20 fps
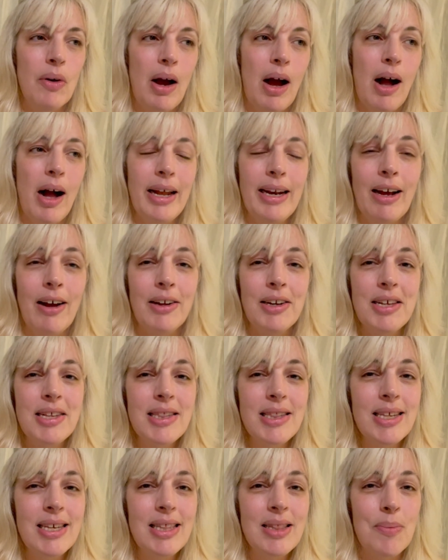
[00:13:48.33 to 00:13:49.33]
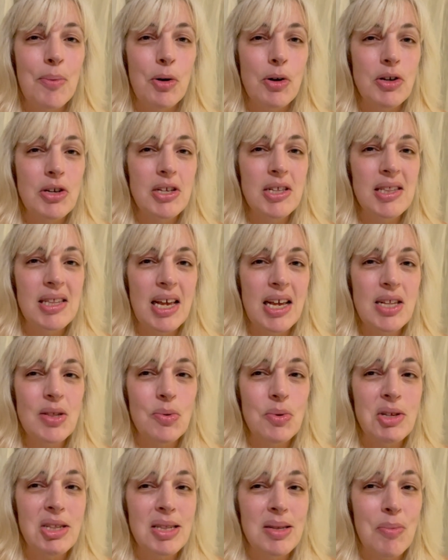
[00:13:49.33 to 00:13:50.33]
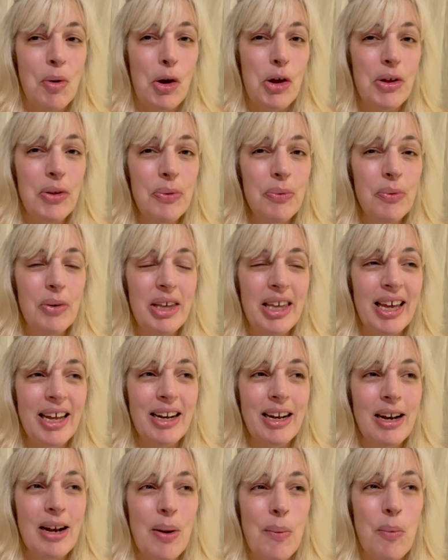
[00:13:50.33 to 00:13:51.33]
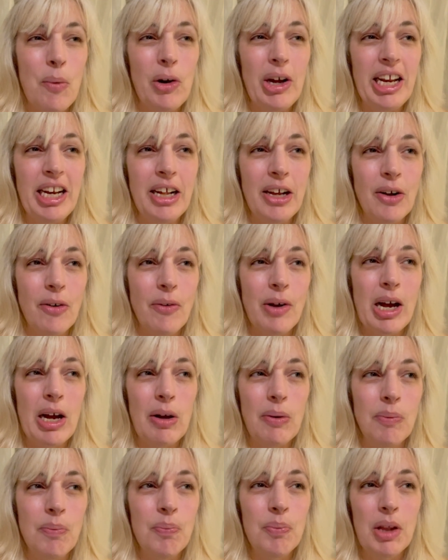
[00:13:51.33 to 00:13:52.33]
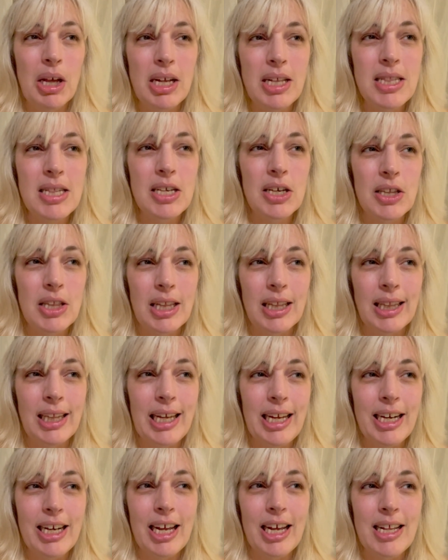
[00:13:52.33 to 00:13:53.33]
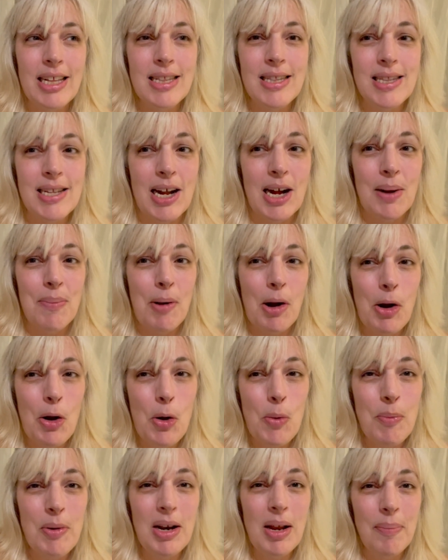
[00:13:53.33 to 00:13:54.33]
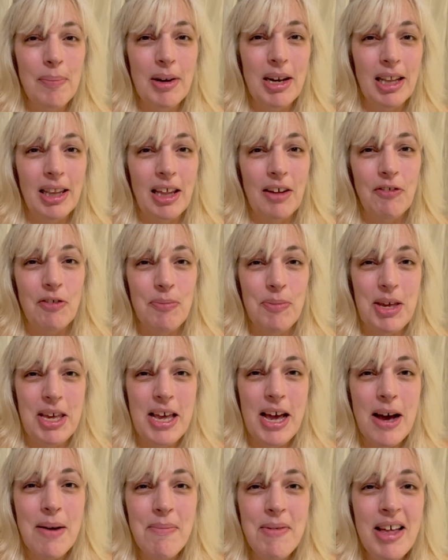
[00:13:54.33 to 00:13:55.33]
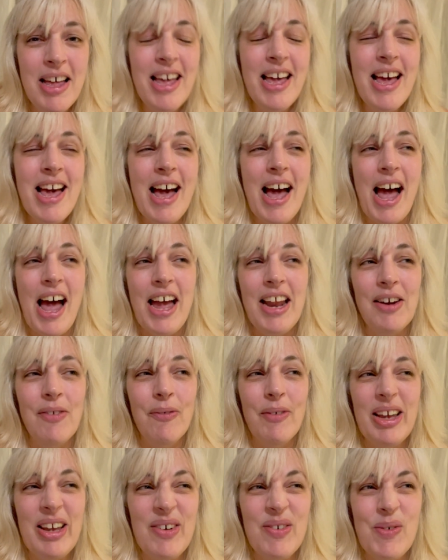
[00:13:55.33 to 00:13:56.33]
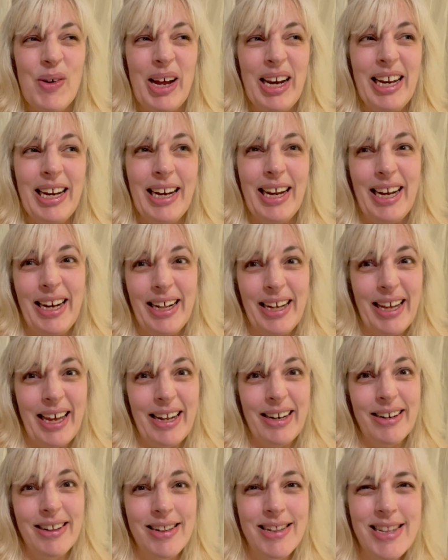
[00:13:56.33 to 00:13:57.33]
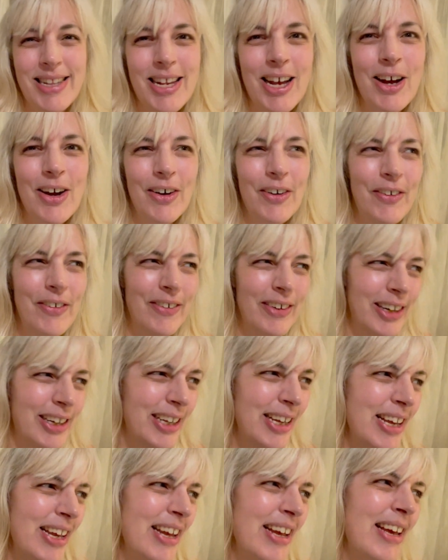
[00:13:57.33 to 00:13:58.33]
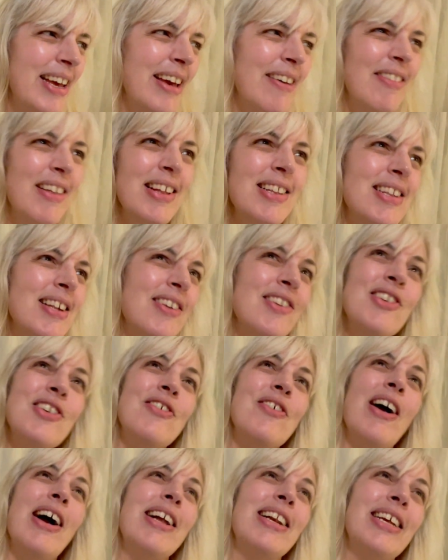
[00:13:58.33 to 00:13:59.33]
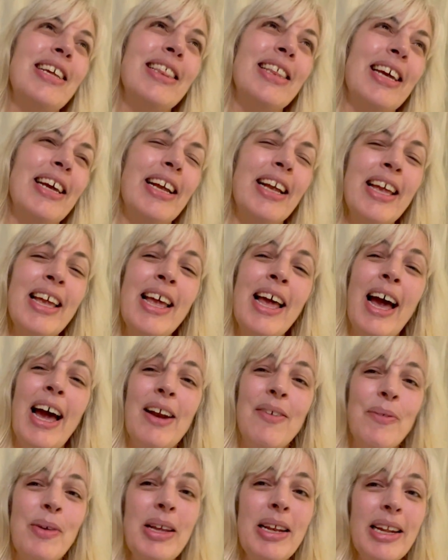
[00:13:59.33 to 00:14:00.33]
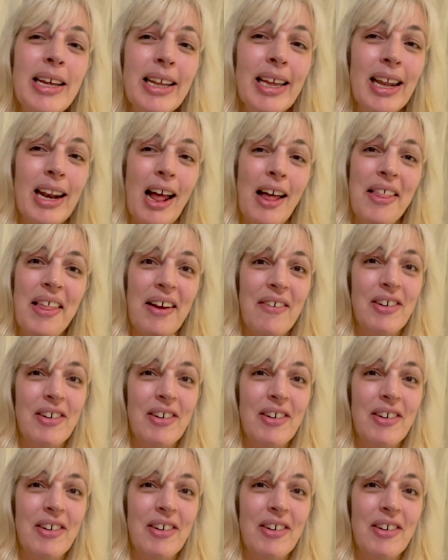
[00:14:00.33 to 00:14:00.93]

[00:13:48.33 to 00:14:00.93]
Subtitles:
And honestly, the portion size was small. We ended up waiting around until the late night snack bar opened up at 11 p.m. and we went and ate again. So if that tells you anything. And we didn't get out of that